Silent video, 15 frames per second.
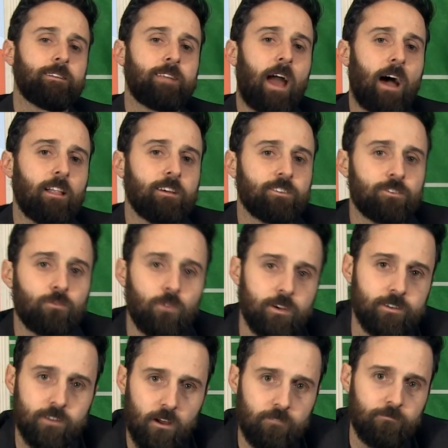Dallas
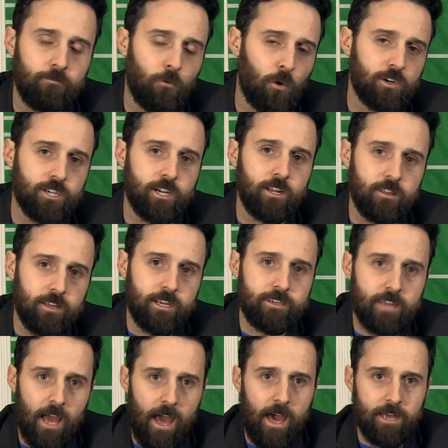was unfortunately
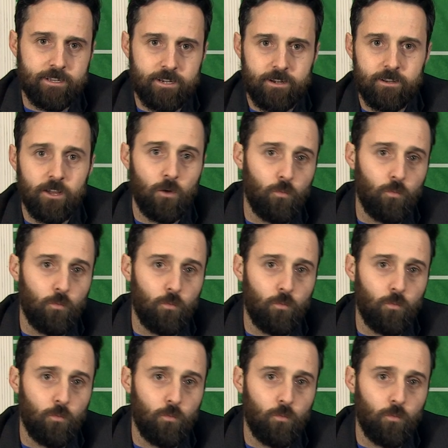tasked